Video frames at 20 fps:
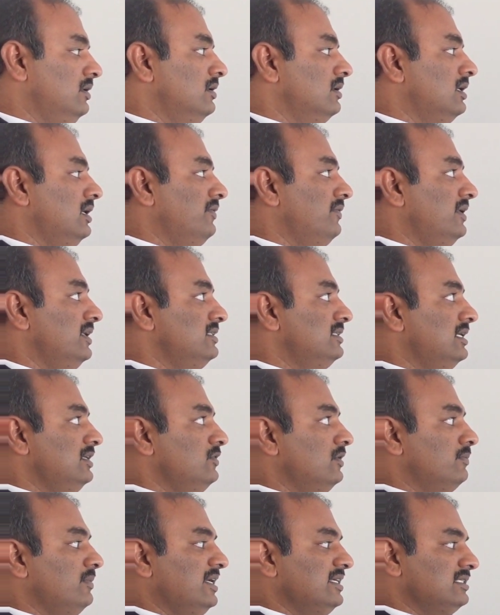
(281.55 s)
coverage that
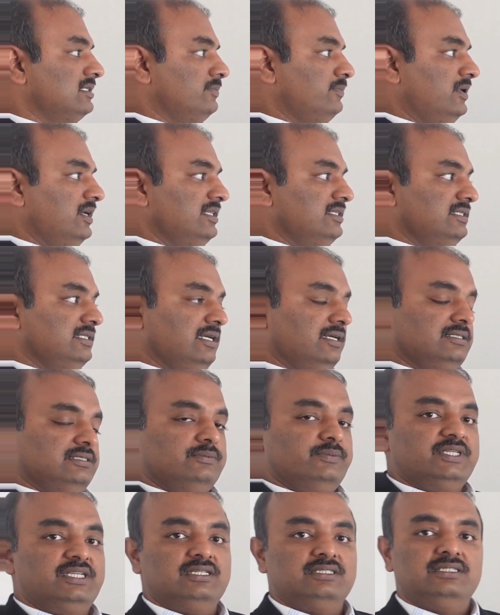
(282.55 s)
your master policy has,
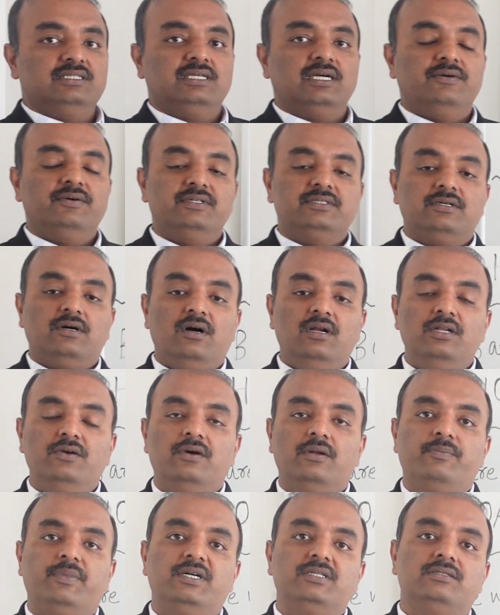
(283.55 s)
because it covers all
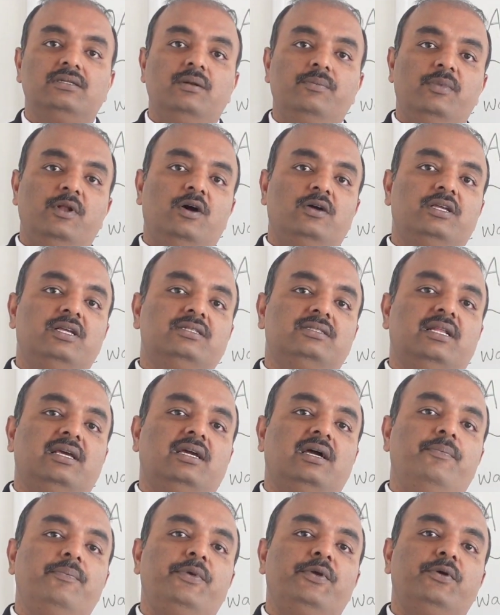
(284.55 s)
your personal belongings like
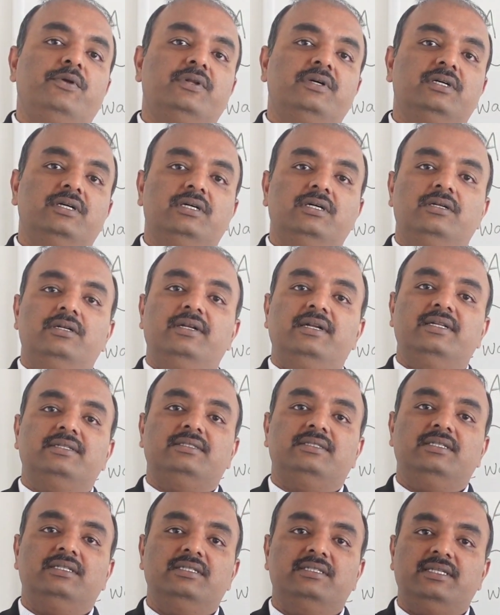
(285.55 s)
computer,
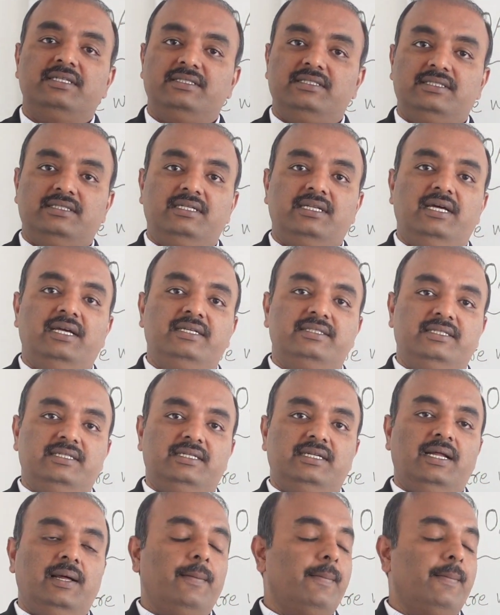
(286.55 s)
dresses, etc., etc.